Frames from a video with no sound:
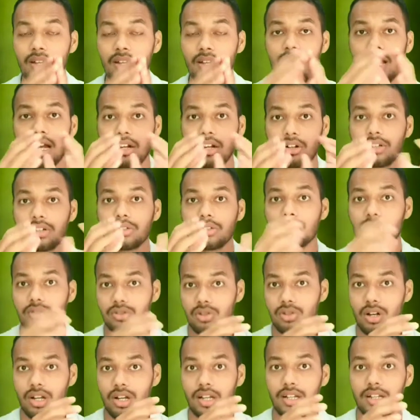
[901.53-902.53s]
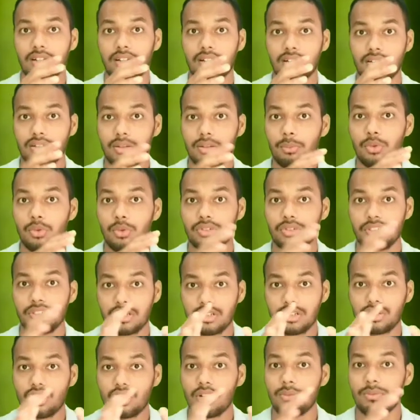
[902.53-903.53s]
According to soil
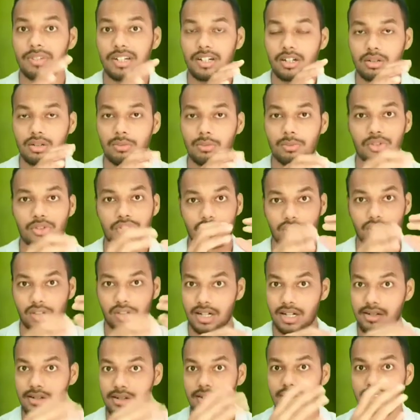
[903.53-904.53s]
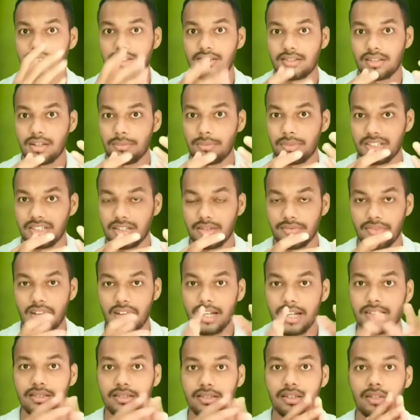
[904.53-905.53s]
composition, soil mineral composition, the cation exchange capacity
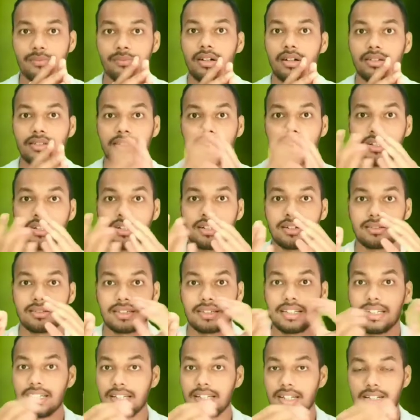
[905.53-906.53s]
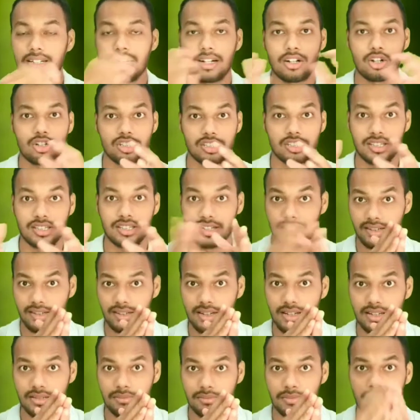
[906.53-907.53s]
varies. There are silicate and non-silicate
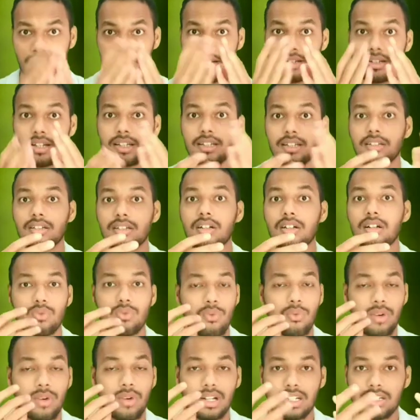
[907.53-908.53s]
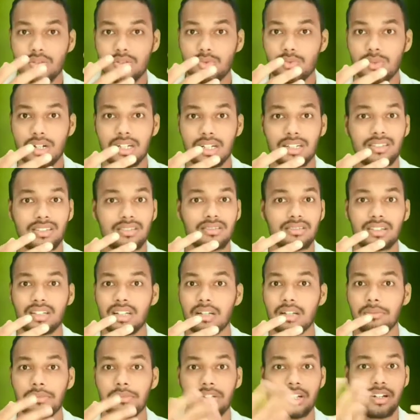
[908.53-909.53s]
clays mineral like 1:1
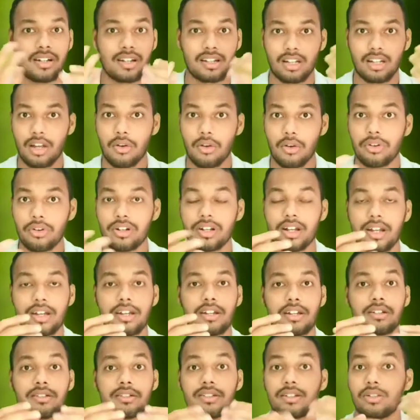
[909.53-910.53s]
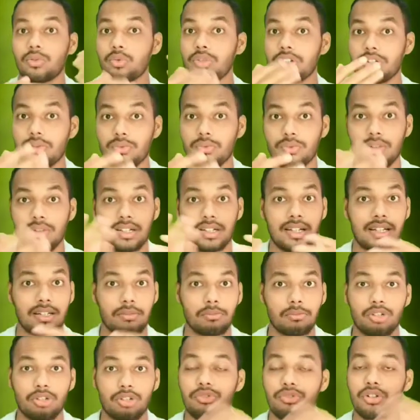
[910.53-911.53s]
clay mineral like kaolinite, then 2:1 like
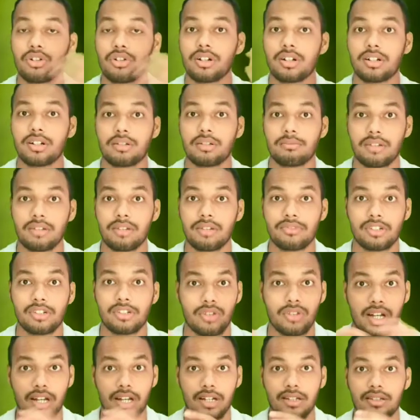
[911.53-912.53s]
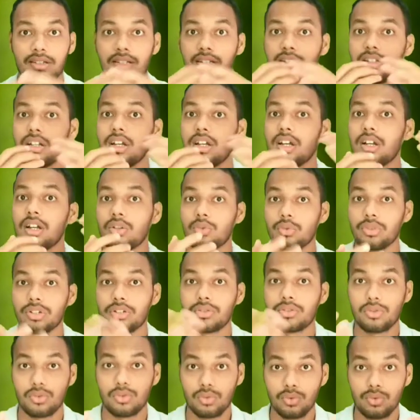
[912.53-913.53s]
montmorillonite and vermiculite, then
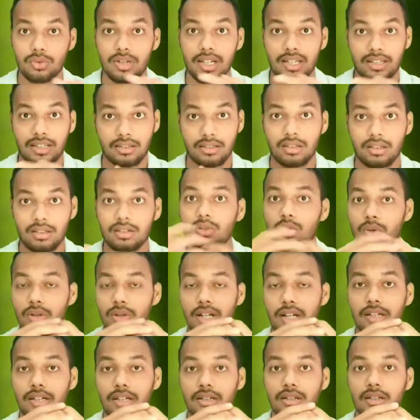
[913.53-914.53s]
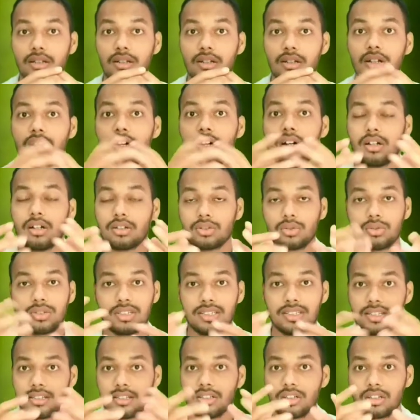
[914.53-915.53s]
2:2 like chlorite. So
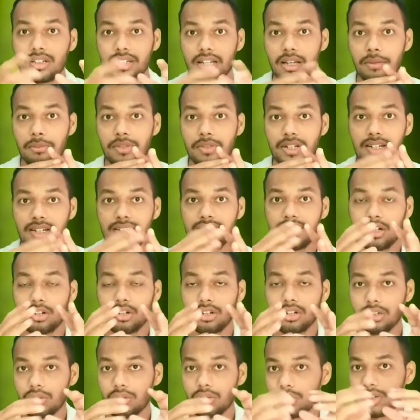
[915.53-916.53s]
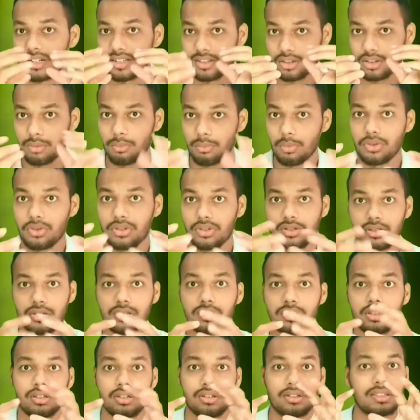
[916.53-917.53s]
these are the clay minerals. According to its composition,
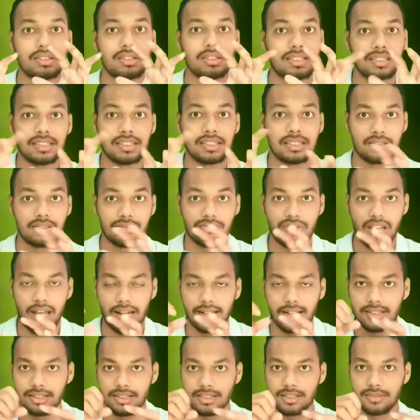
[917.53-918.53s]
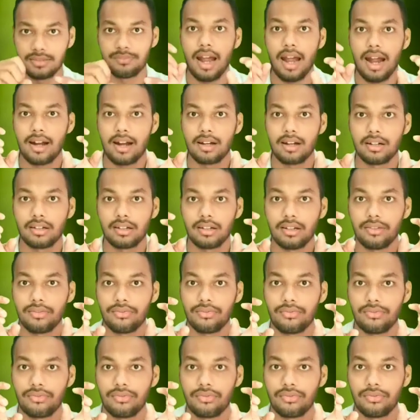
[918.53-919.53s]
the CC varies, and if
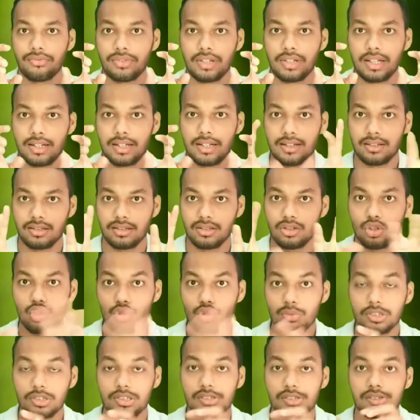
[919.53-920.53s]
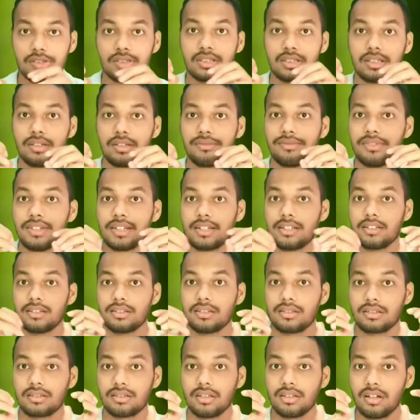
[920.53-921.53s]
there is humus, if there
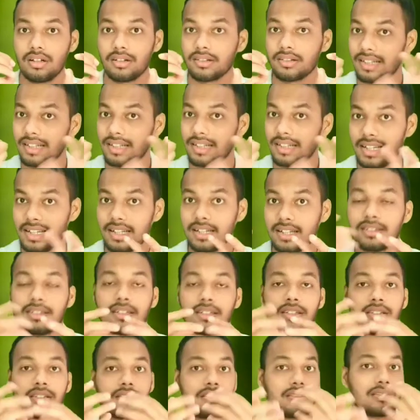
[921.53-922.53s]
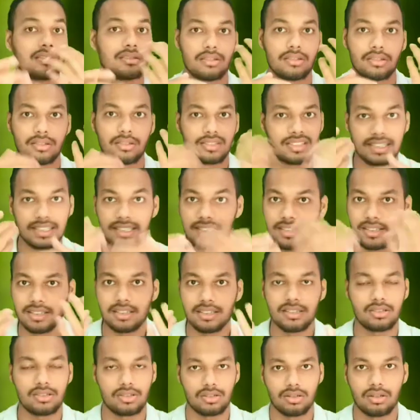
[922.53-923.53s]
is clay, then the CC
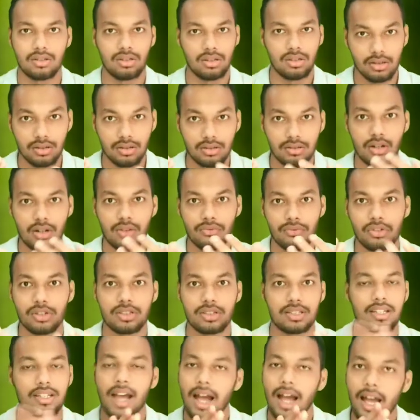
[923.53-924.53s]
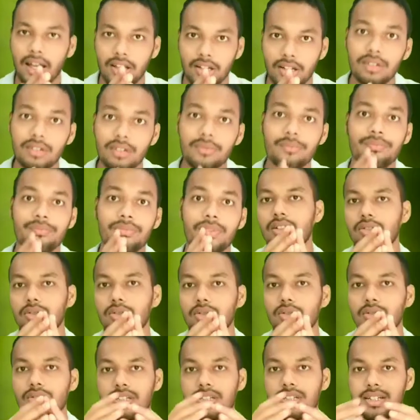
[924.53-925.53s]
is obviously higher.
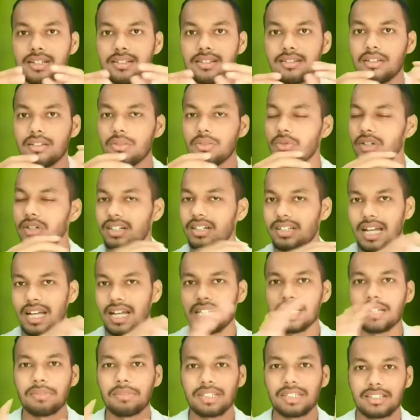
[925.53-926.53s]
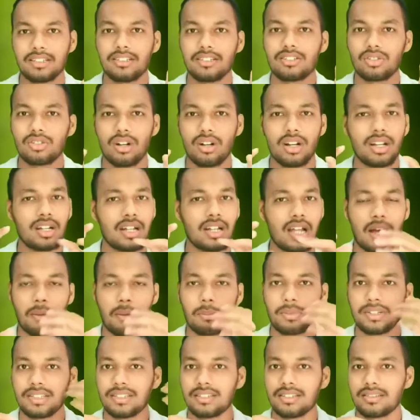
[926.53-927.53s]
So there is nutrient dynamics in soil
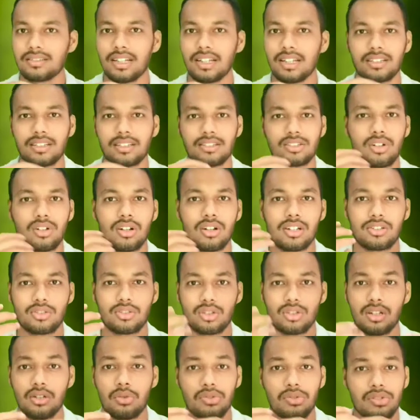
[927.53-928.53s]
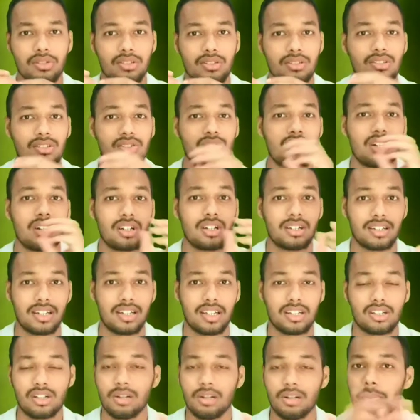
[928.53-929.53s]
happens, like soil solution, soil clay
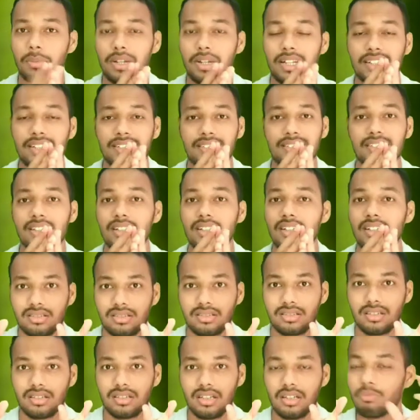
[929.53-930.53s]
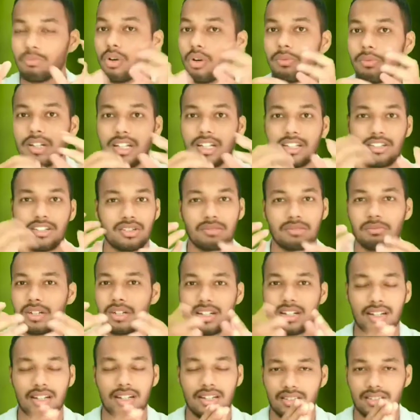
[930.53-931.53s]
complex, immobilization,
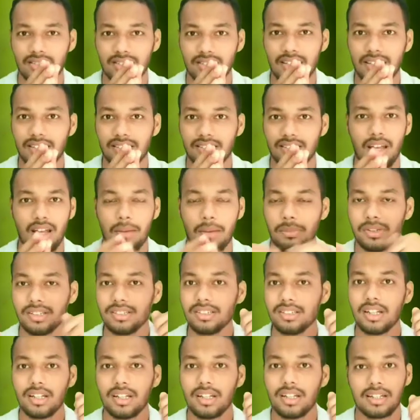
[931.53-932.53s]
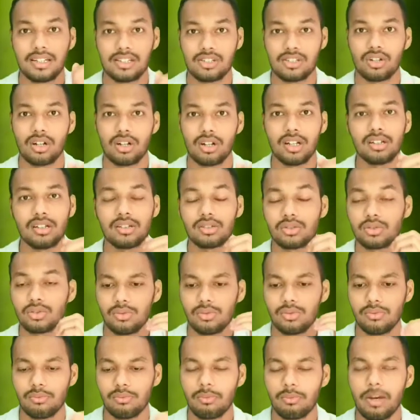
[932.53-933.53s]
mineralization things happen in soils
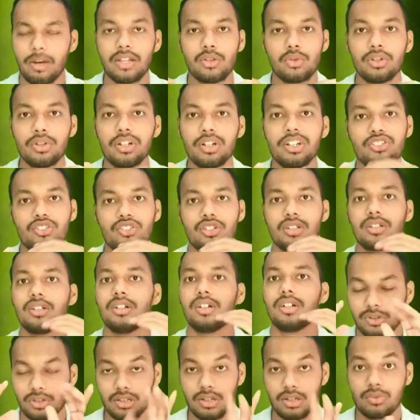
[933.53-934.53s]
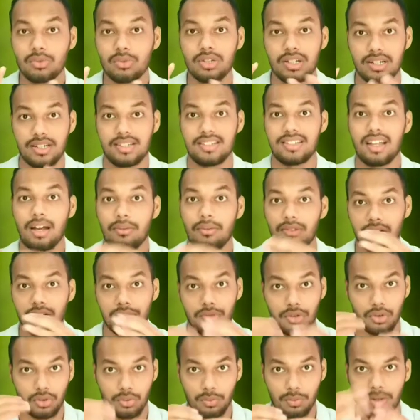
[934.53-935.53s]
by which the nutrient is
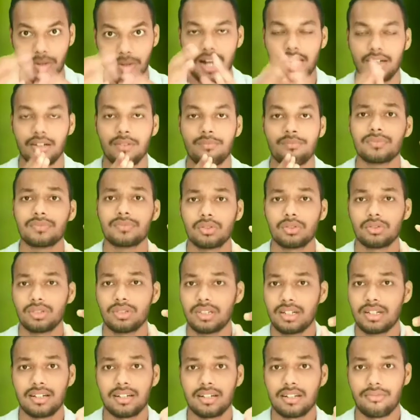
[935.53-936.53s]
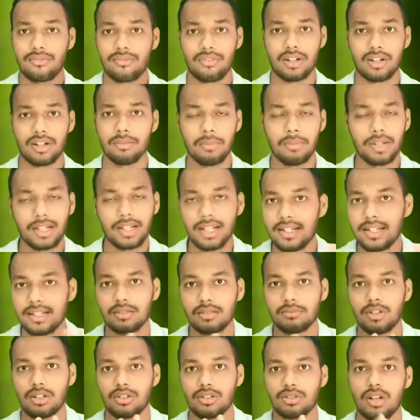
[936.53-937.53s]
available to plant. So there are different mechanisms
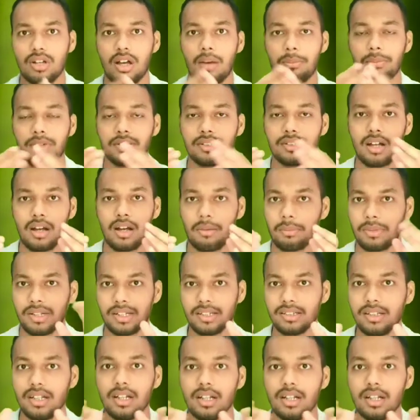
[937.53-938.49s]
also happening.